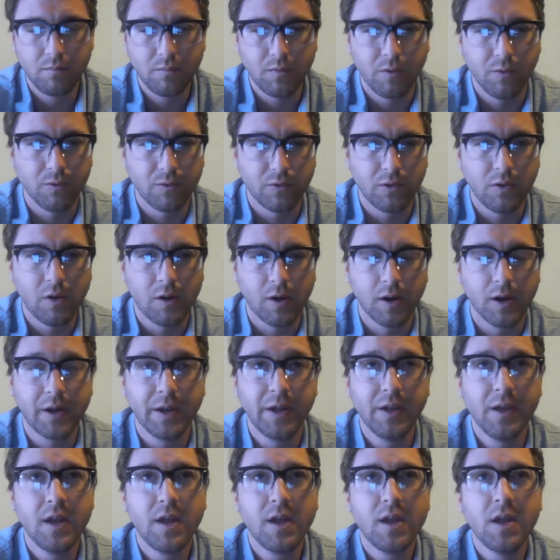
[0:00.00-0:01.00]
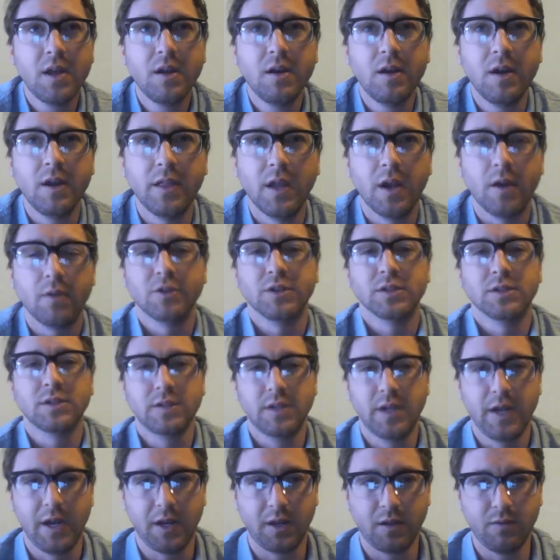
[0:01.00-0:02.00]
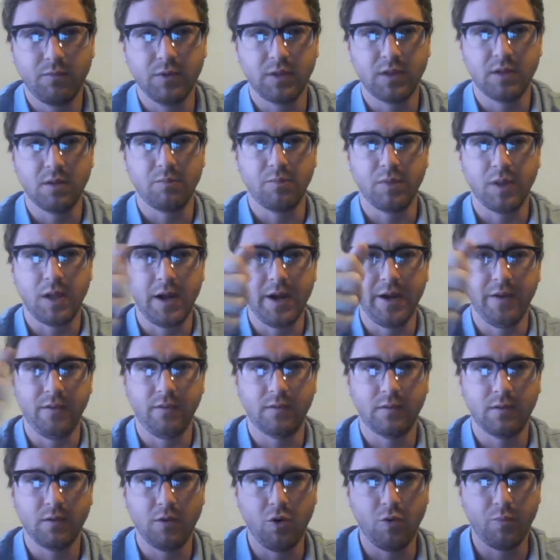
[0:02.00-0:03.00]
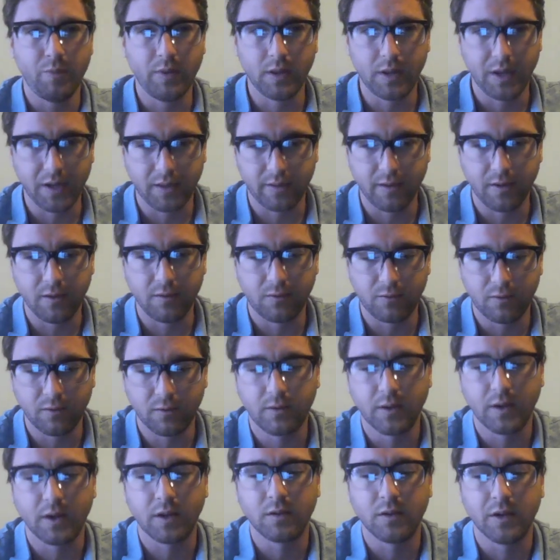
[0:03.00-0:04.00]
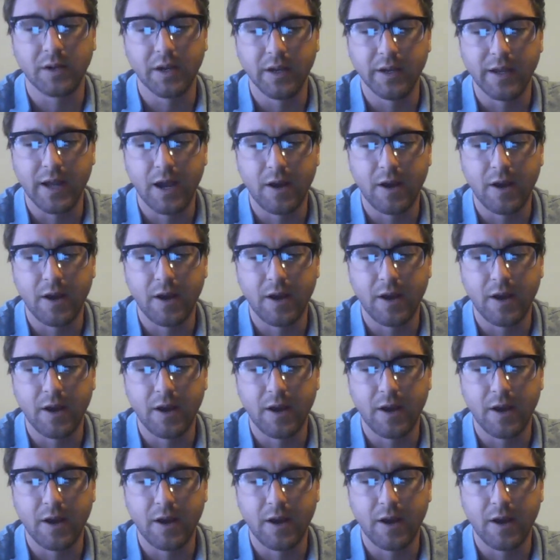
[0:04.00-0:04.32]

It was dark, and they were just like with the blinds open like this, just like looking